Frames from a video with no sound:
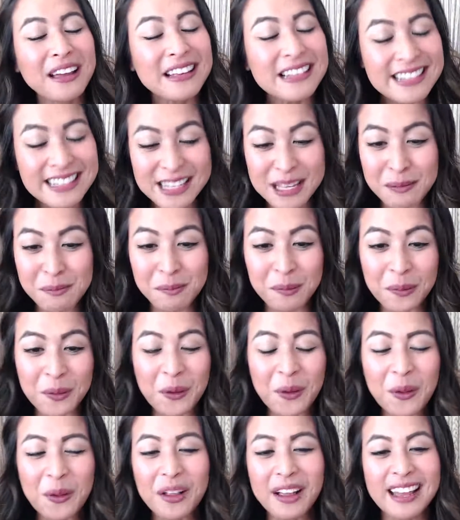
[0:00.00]

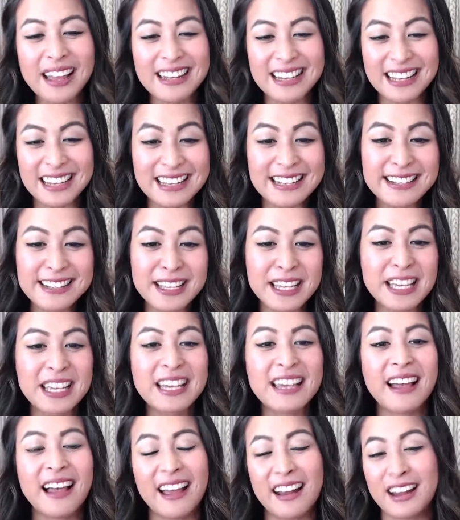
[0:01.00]
simple and
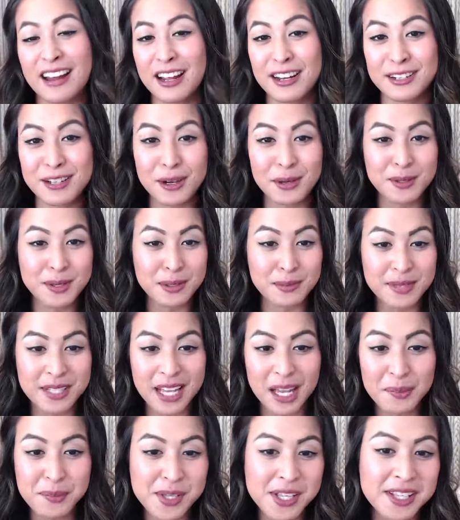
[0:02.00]
easy, and I know
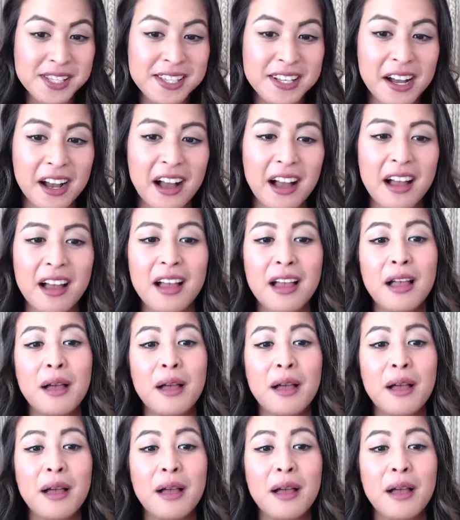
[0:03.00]
sometimes it's not,